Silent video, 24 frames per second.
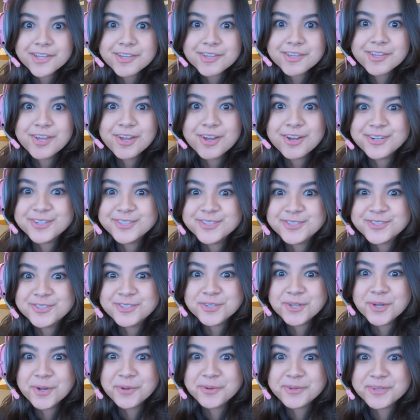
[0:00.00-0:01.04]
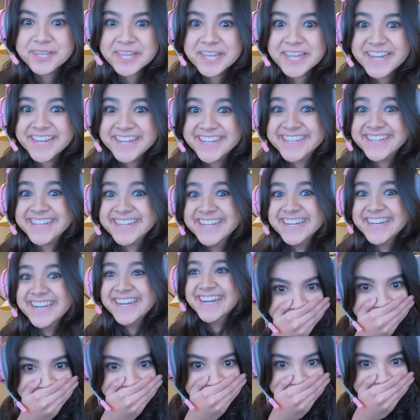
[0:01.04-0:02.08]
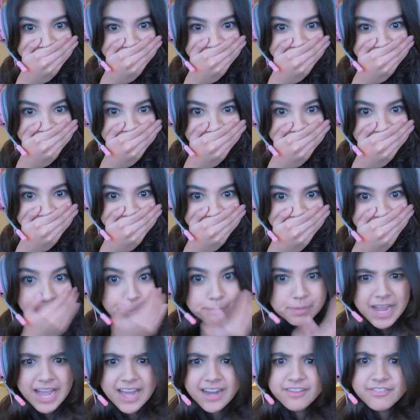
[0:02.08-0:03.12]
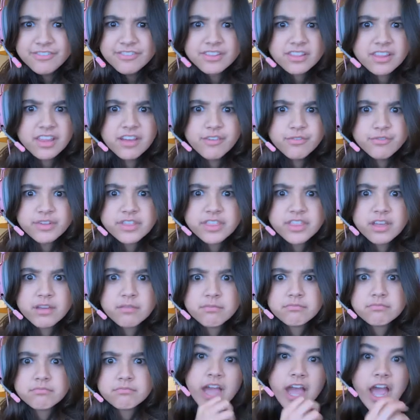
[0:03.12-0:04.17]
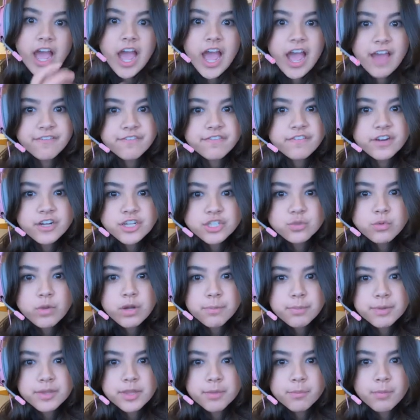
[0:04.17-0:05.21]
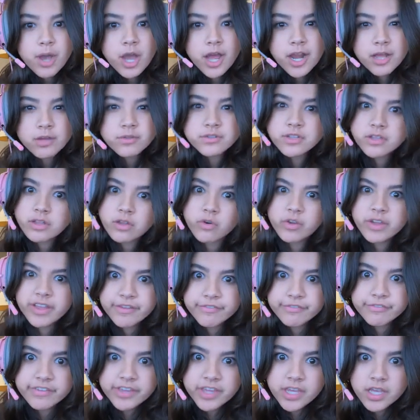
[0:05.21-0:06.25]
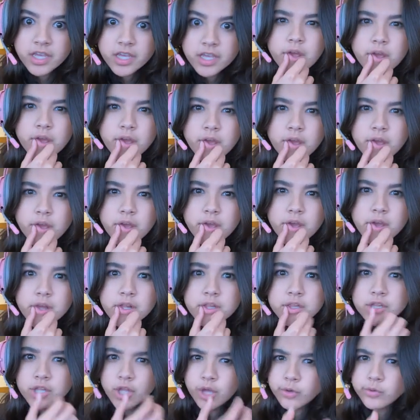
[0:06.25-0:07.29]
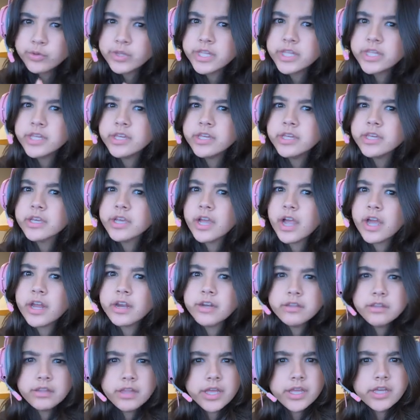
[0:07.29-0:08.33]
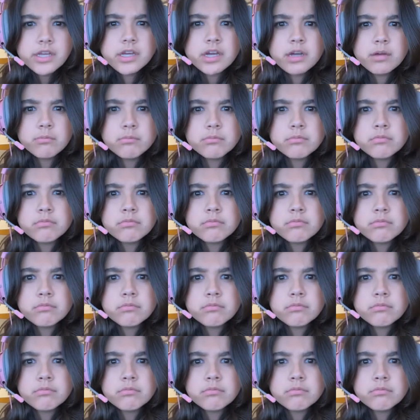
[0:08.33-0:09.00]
You're joking. I'm kind of in love with them. At first, when I put them on, I was a little iffy. Low-key, kind of like them.